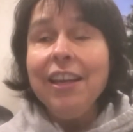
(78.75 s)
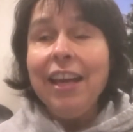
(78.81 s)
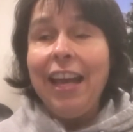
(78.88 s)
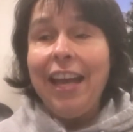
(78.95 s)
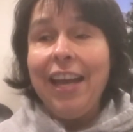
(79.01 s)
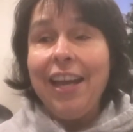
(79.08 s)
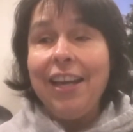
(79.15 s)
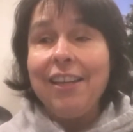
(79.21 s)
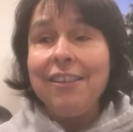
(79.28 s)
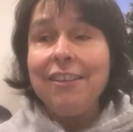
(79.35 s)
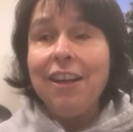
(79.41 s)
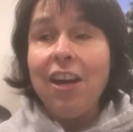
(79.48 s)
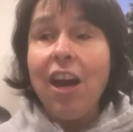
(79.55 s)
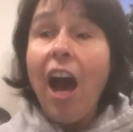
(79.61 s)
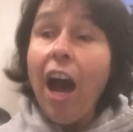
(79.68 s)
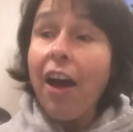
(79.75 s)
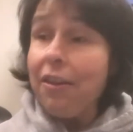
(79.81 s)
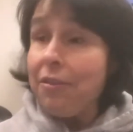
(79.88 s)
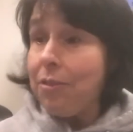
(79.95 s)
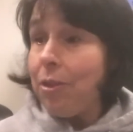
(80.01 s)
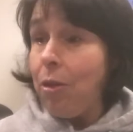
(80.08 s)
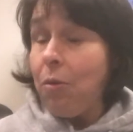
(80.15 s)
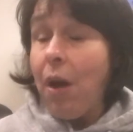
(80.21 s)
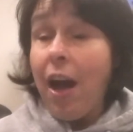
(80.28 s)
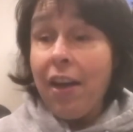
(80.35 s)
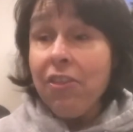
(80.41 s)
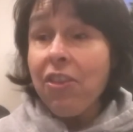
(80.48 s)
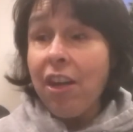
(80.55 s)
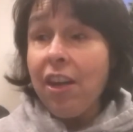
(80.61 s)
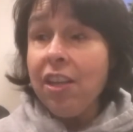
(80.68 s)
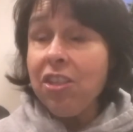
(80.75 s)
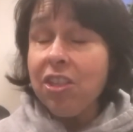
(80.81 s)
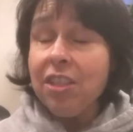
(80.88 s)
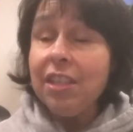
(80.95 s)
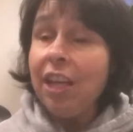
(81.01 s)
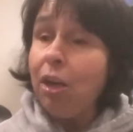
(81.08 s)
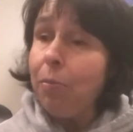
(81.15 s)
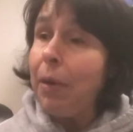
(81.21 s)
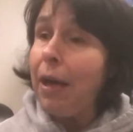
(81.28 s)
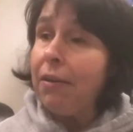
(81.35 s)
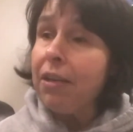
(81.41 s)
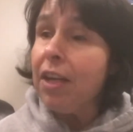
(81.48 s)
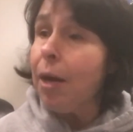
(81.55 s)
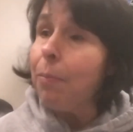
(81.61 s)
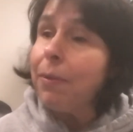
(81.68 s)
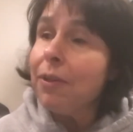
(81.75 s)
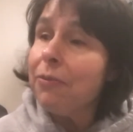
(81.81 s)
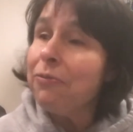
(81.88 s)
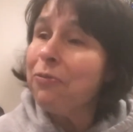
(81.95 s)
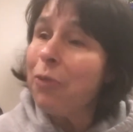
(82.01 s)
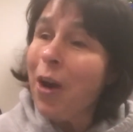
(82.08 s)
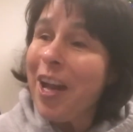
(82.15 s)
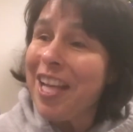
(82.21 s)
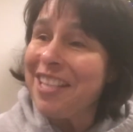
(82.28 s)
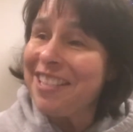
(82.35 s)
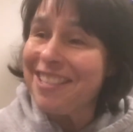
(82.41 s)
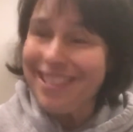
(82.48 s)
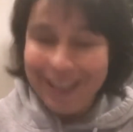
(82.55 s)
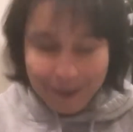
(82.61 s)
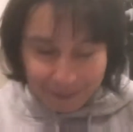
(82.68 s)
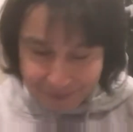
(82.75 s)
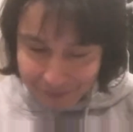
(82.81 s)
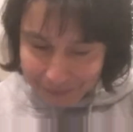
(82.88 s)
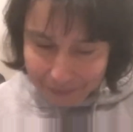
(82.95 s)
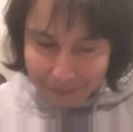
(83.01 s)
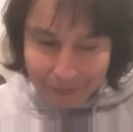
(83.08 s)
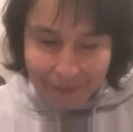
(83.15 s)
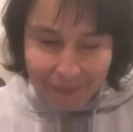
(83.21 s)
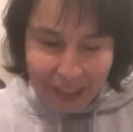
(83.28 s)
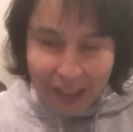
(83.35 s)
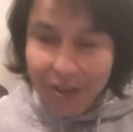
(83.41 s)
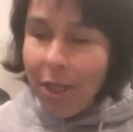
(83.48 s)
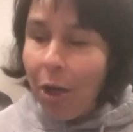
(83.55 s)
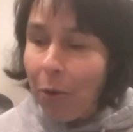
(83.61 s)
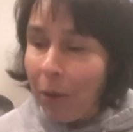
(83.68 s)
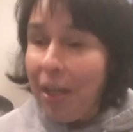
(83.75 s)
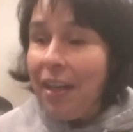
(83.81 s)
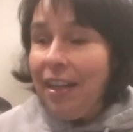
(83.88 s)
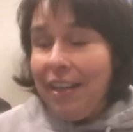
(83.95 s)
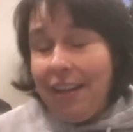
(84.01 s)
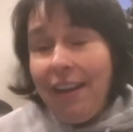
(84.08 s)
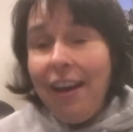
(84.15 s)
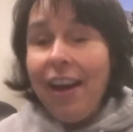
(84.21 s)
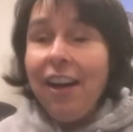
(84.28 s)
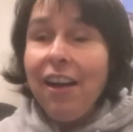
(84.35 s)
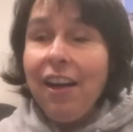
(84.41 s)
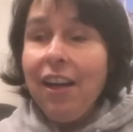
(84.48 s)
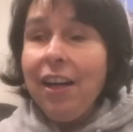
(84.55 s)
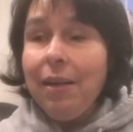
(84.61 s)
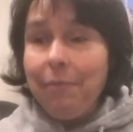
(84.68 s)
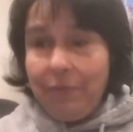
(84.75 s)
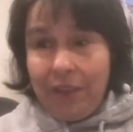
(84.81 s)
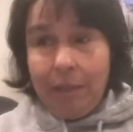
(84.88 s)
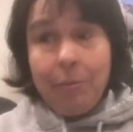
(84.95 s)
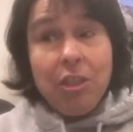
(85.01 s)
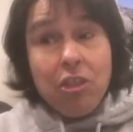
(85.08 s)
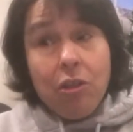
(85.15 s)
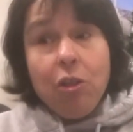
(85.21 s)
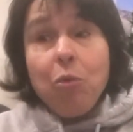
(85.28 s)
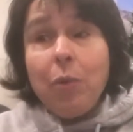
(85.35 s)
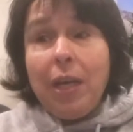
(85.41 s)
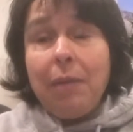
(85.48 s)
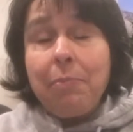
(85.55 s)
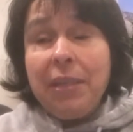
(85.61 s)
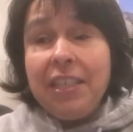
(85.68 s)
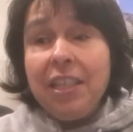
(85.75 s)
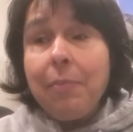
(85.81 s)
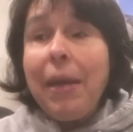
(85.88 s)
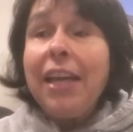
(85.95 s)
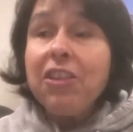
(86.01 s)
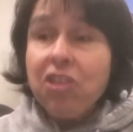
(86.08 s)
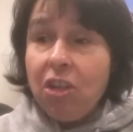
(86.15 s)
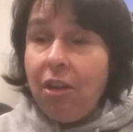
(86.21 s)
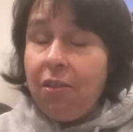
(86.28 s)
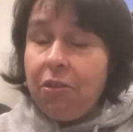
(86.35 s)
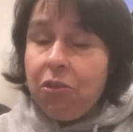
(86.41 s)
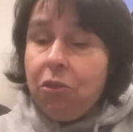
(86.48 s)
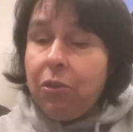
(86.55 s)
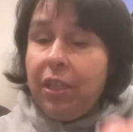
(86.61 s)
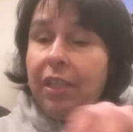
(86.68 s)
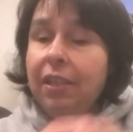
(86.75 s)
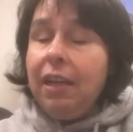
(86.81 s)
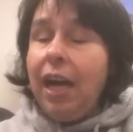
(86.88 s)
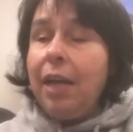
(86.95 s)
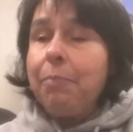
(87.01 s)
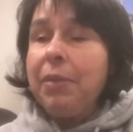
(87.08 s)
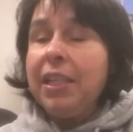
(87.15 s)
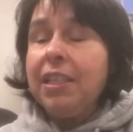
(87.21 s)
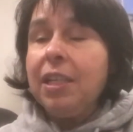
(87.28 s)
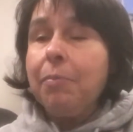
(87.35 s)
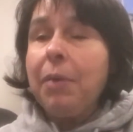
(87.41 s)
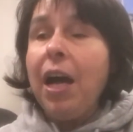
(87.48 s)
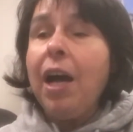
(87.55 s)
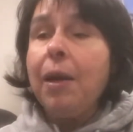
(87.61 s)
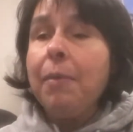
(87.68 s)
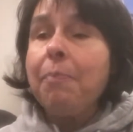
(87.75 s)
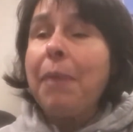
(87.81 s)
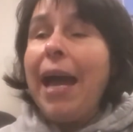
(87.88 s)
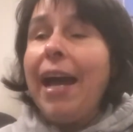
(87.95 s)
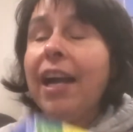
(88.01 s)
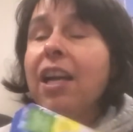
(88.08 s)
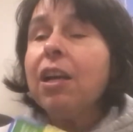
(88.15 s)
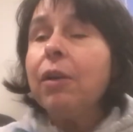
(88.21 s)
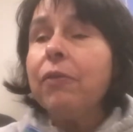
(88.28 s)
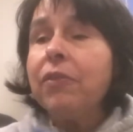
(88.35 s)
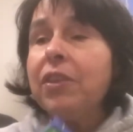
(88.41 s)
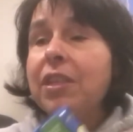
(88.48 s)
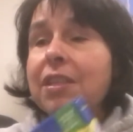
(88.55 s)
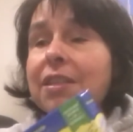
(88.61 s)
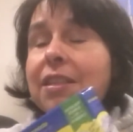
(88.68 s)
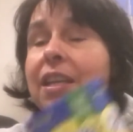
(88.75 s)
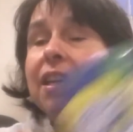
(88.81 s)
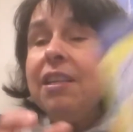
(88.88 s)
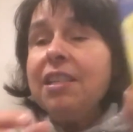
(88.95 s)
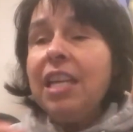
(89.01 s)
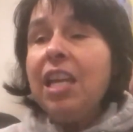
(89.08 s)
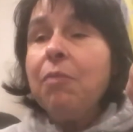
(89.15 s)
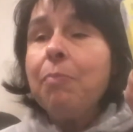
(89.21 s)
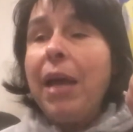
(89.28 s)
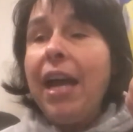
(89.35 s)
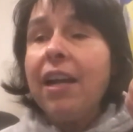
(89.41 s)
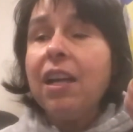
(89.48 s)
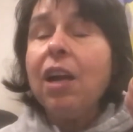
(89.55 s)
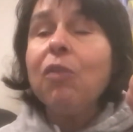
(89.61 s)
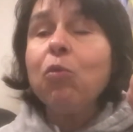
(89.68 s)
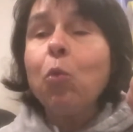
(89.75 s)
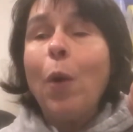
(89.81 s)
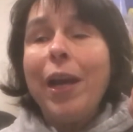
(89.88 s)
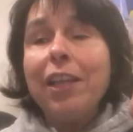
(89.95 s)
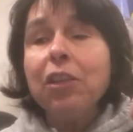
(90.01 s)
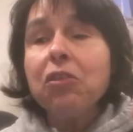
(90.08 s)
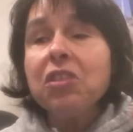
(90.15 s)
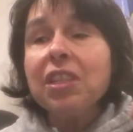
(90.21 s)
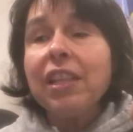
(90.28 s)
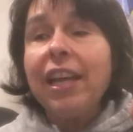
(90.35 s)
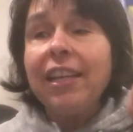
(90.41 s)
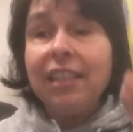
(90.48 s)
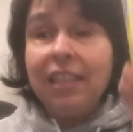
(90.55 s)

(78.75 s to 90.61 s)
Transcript: And uh, so I thought I'd just help out a couple of friends. So uh, let me show you what I picked up at Dollar Tree. I picked up a pack of this 10 pack of Wyler's Light